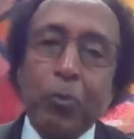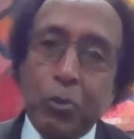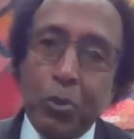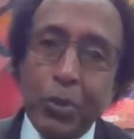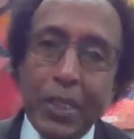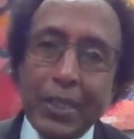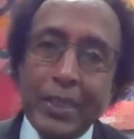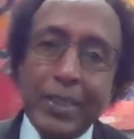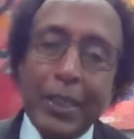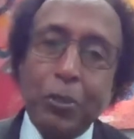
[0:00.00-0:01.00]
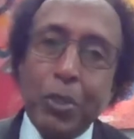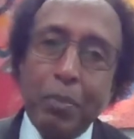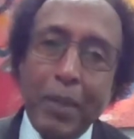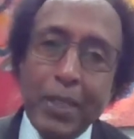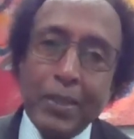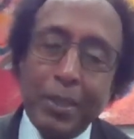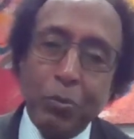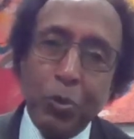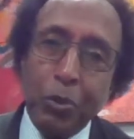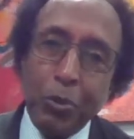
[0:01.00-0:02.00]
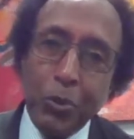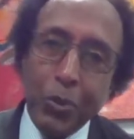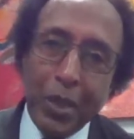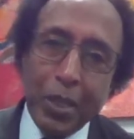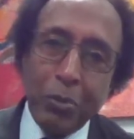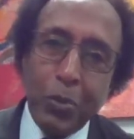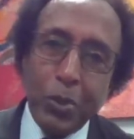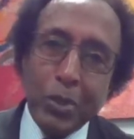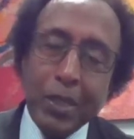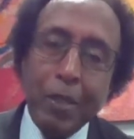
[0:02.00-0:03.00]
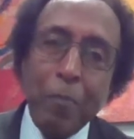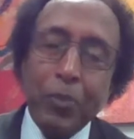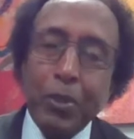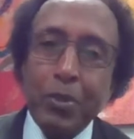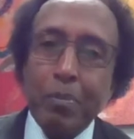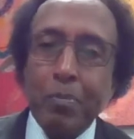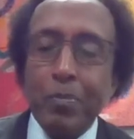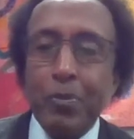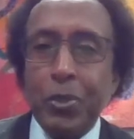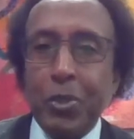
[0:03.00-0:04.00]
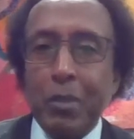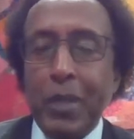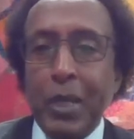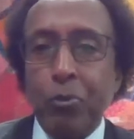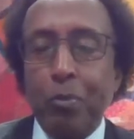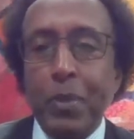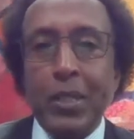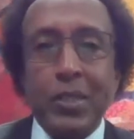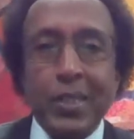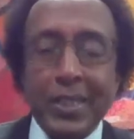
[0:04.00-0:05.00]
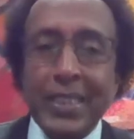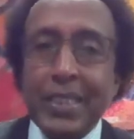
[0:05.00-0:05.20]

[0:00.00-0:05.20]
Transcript: So yes, central banks, I'm with you, and I want central banks to manage this.